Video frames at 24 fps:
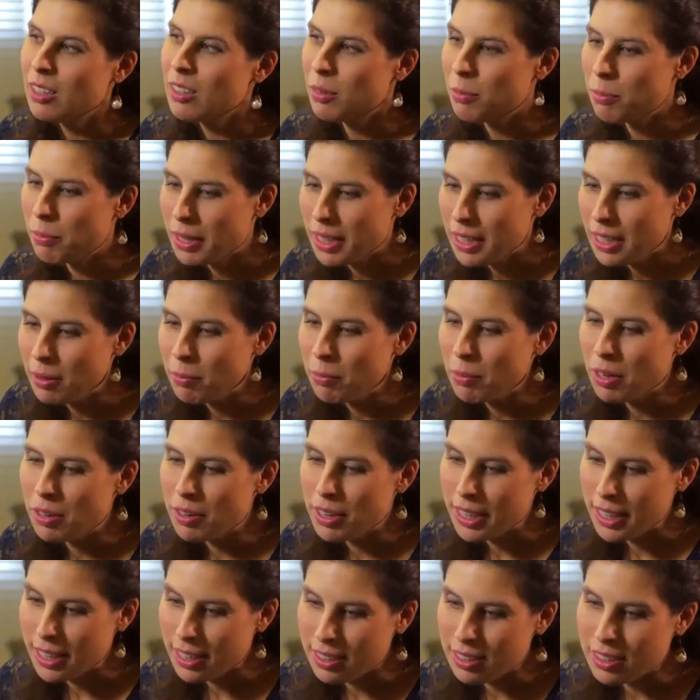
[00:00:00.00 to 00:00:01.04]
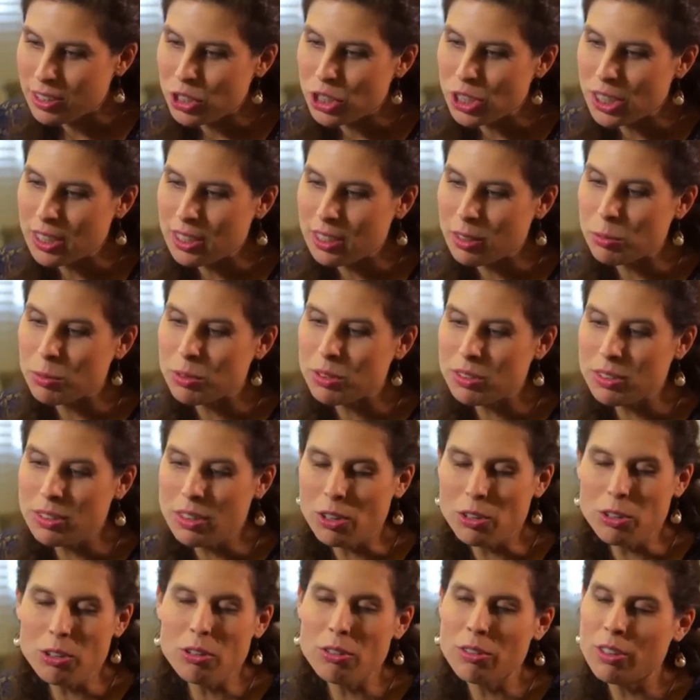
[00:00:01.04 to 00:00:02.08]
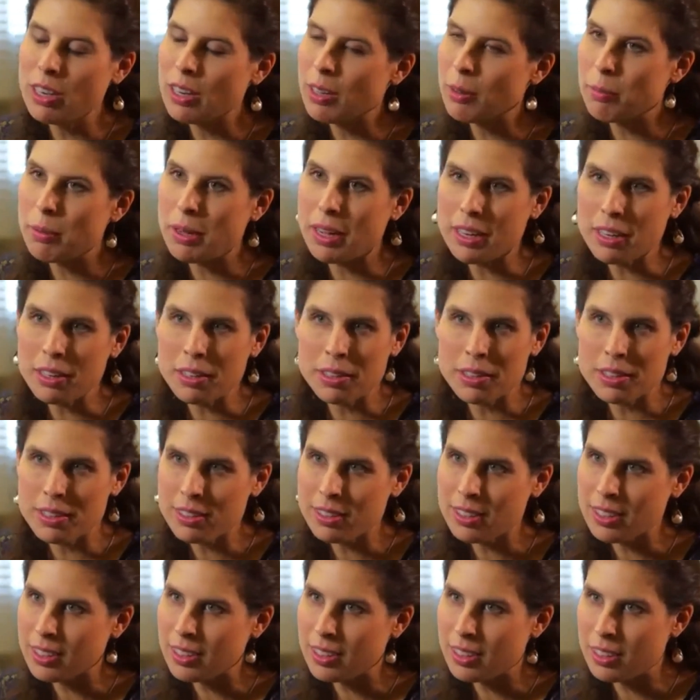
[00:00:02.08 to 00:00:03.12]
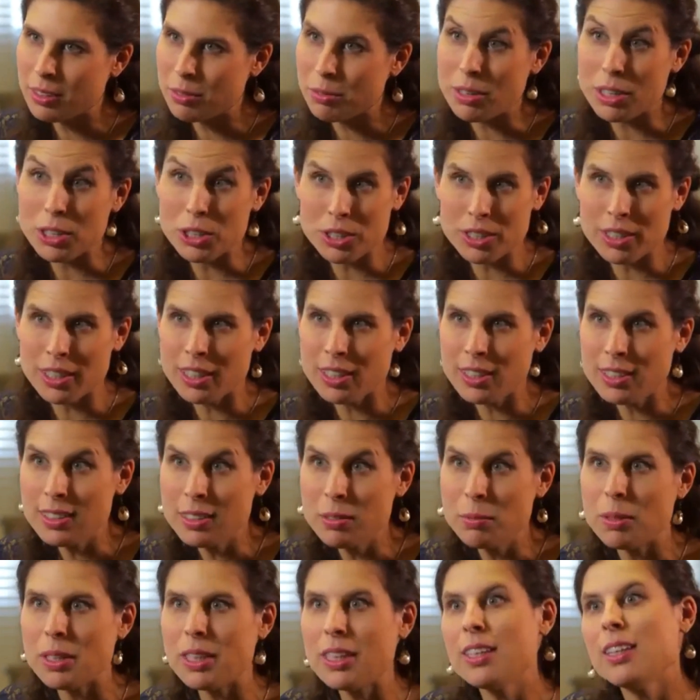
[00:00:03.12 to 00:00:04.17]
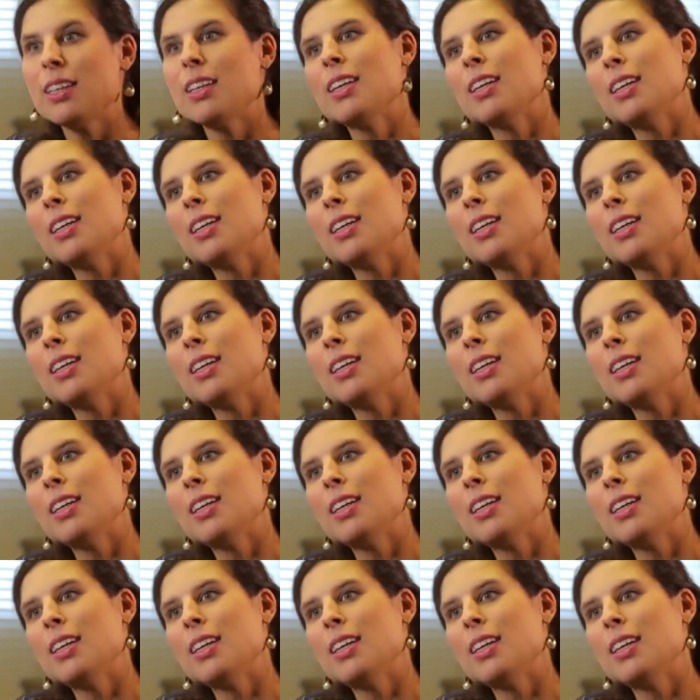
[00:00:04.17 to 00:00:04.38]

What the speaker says: The main American agenda was not only about hurting the Russian economy,